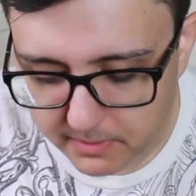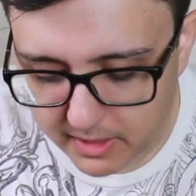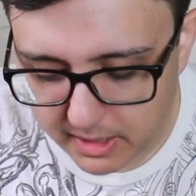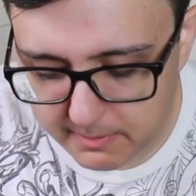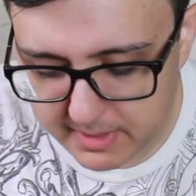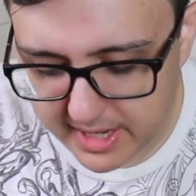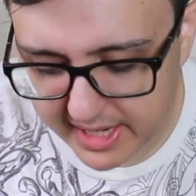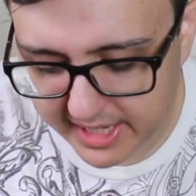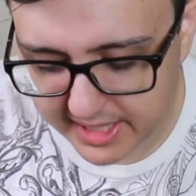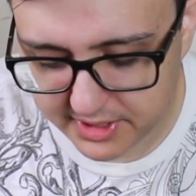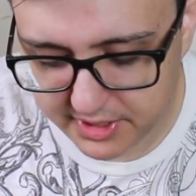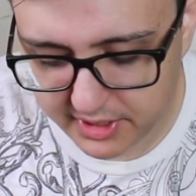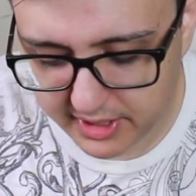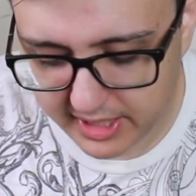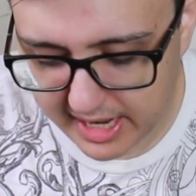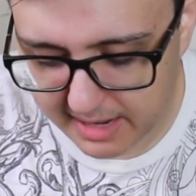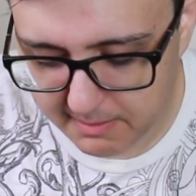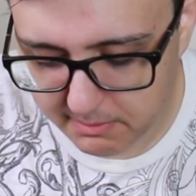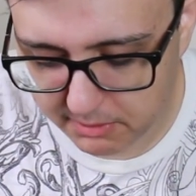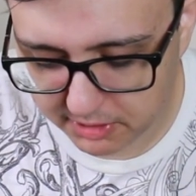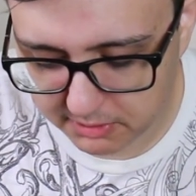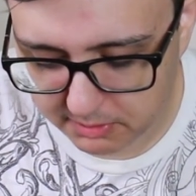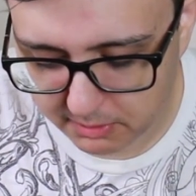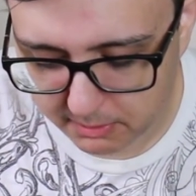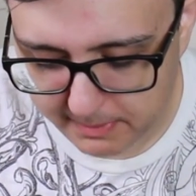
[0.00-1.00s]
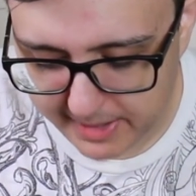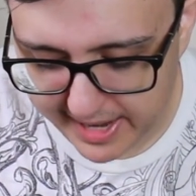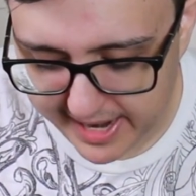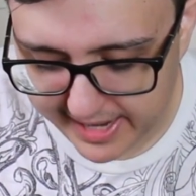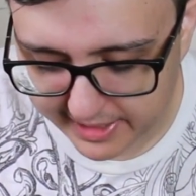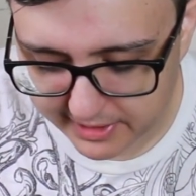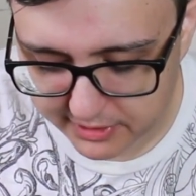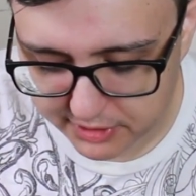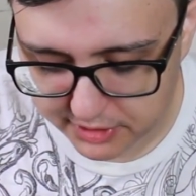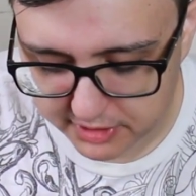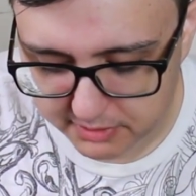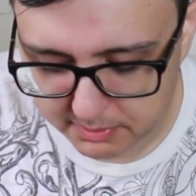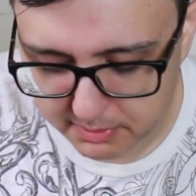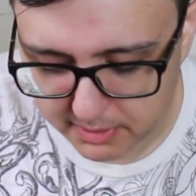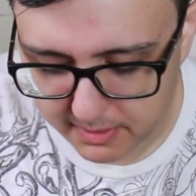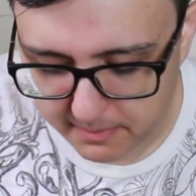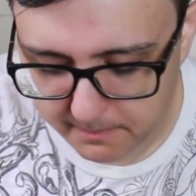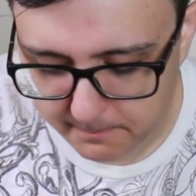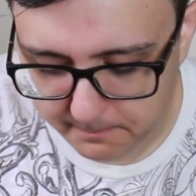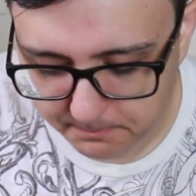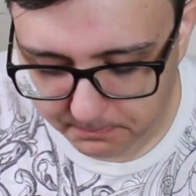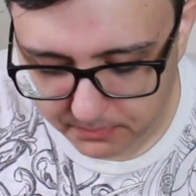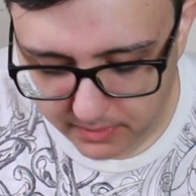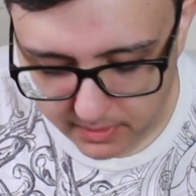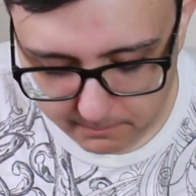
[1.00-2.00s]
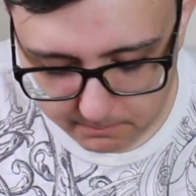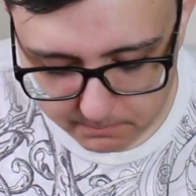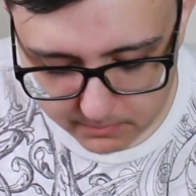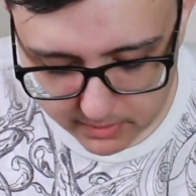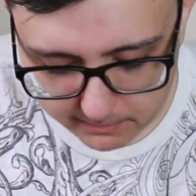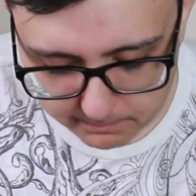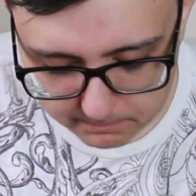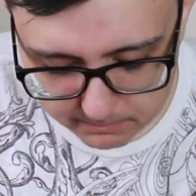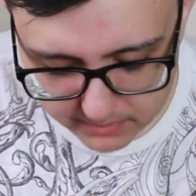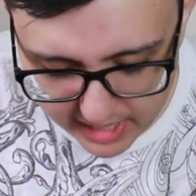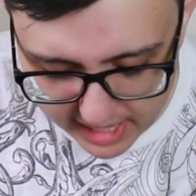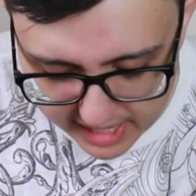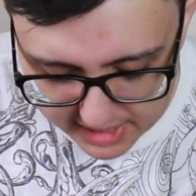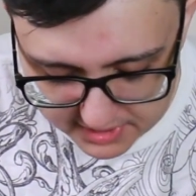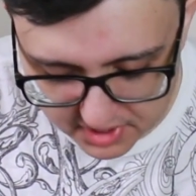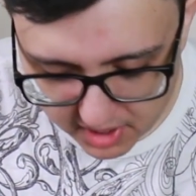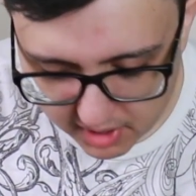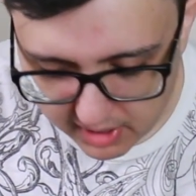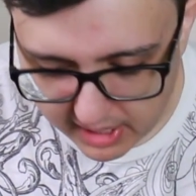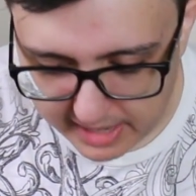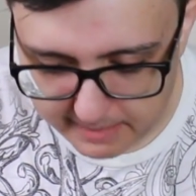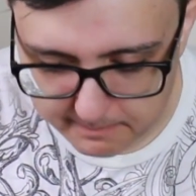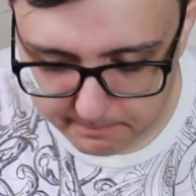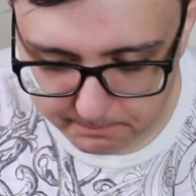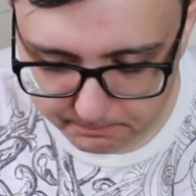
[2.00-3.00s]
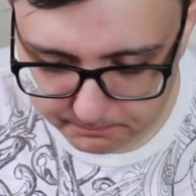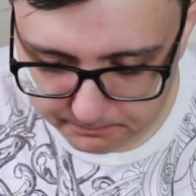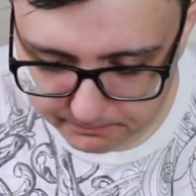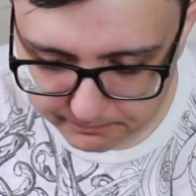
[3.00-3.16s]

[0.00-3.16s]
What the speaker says: I mean, I guess you could have multiple packages, but yeah, it's all right.